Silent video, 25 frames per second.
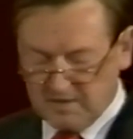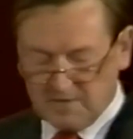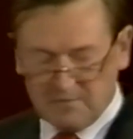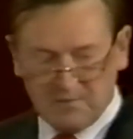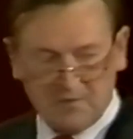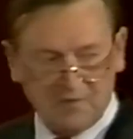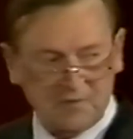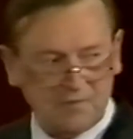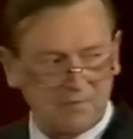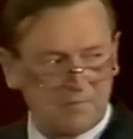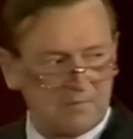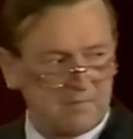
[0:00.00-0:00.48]

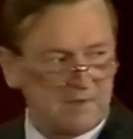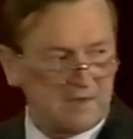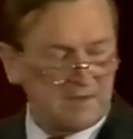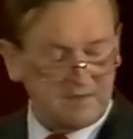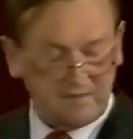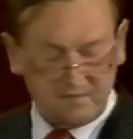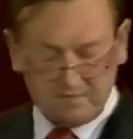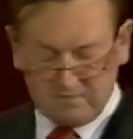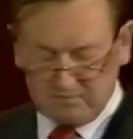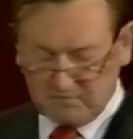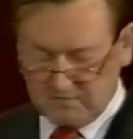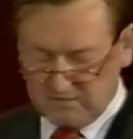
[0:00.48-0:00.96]
which
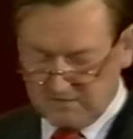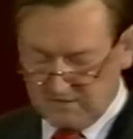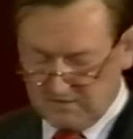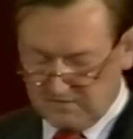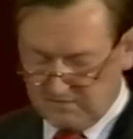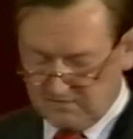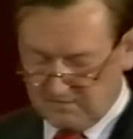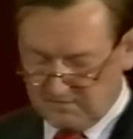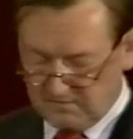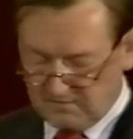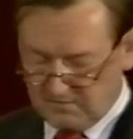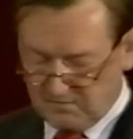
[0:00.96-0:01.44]
many of
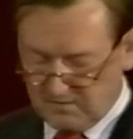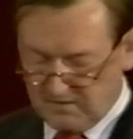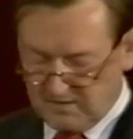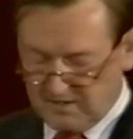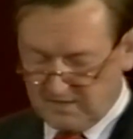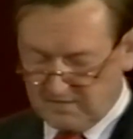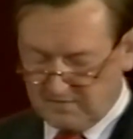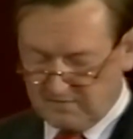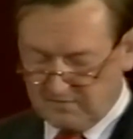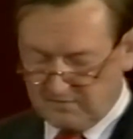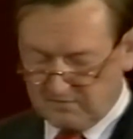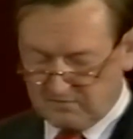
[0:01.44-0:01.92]
these
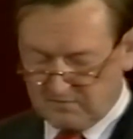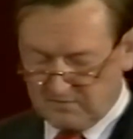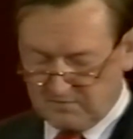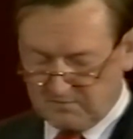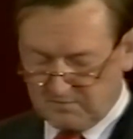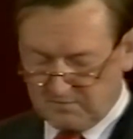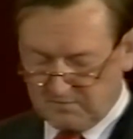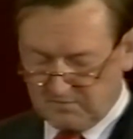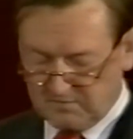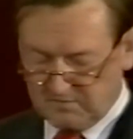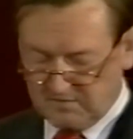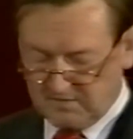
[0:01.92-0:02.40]
inquiries
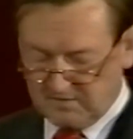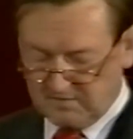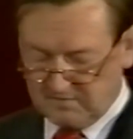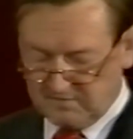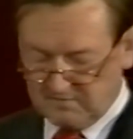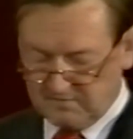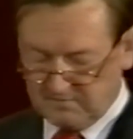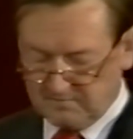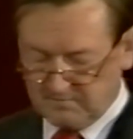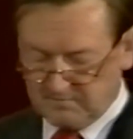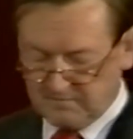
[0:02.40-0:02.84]
represent,